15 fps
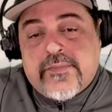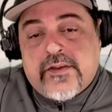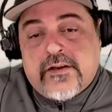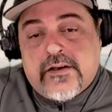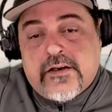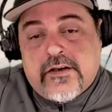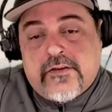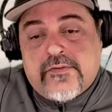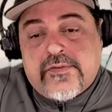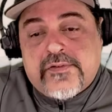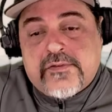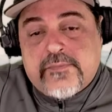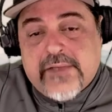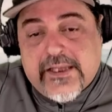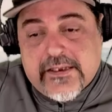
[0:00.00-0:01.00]
of
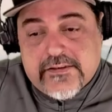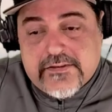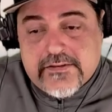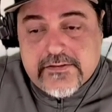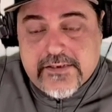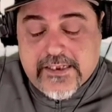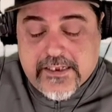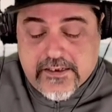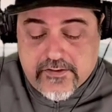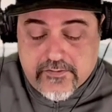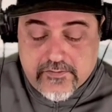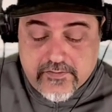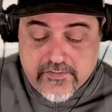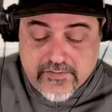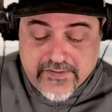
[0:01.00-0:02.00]
Smash. Now,
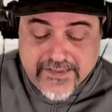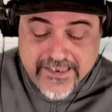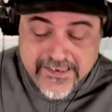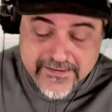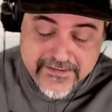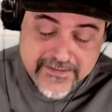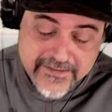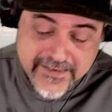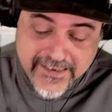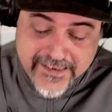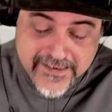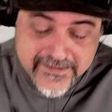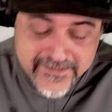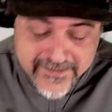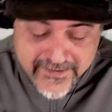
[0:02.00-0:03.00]
this
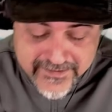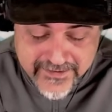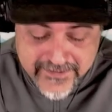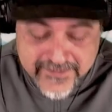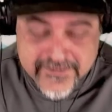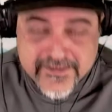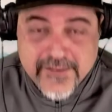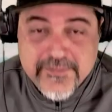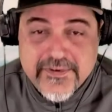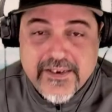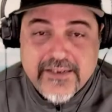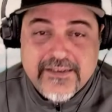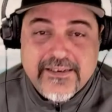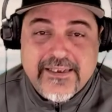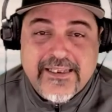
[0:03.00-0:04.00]
is another
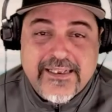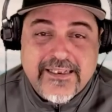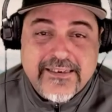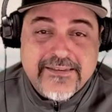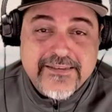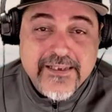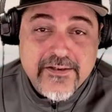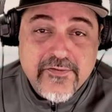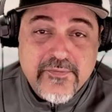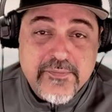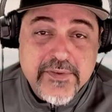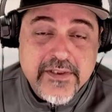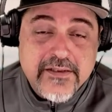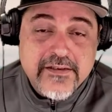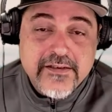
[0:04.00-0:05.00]
subject in itself,
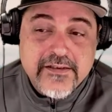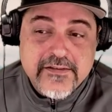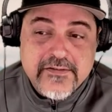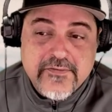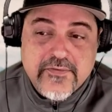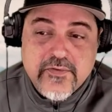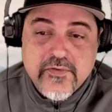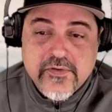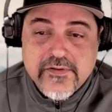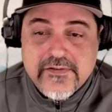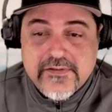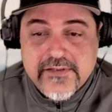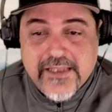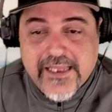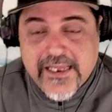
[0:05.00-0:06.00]
because of
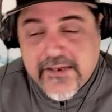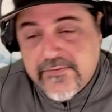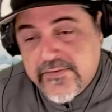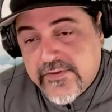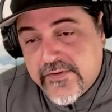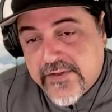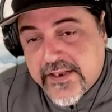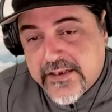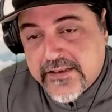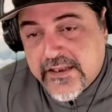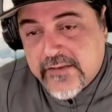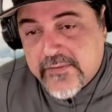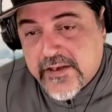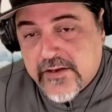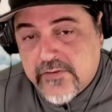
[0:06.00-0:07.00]
course after that
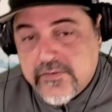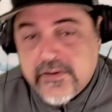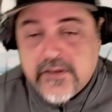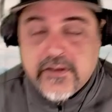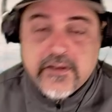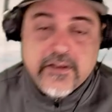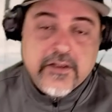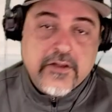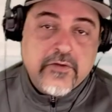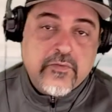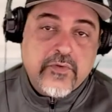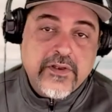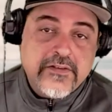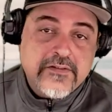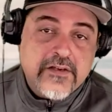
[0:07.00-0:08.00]
came out,
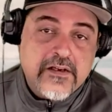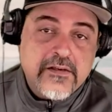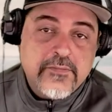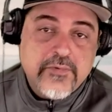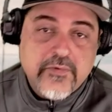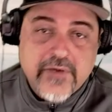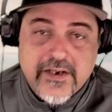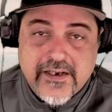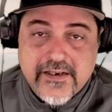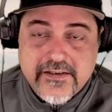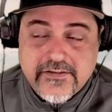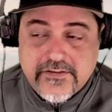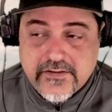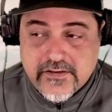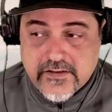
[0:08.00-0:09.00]
we saw a
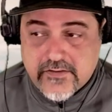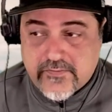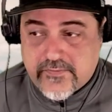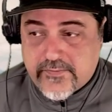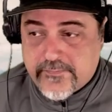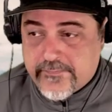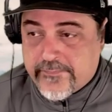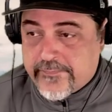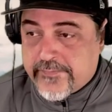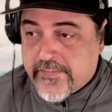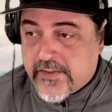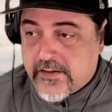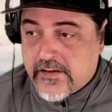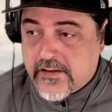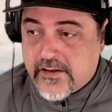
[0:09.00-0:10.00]
barrage of
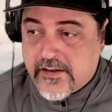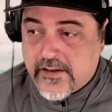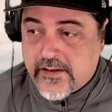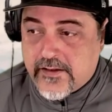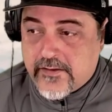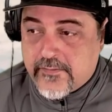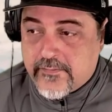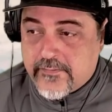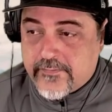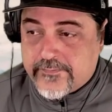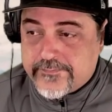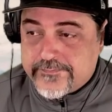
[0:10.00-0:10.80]
um,